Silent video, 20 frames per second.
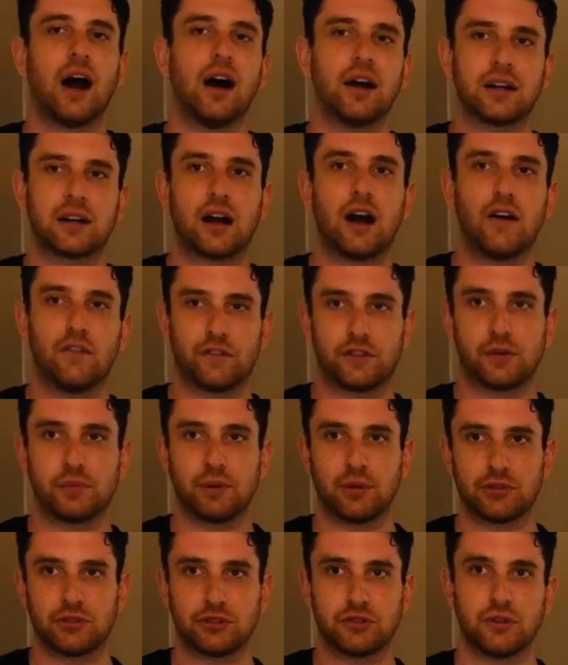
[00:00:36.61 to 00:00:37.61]

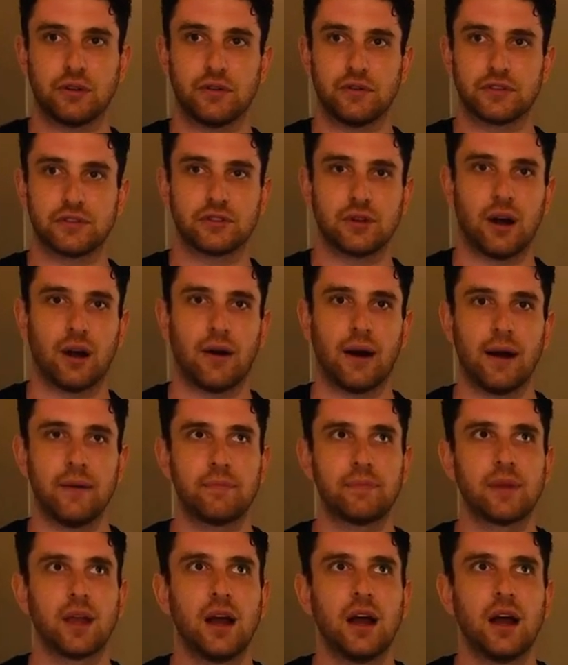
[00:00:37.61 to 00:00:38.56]
uncomfortable truths, all right?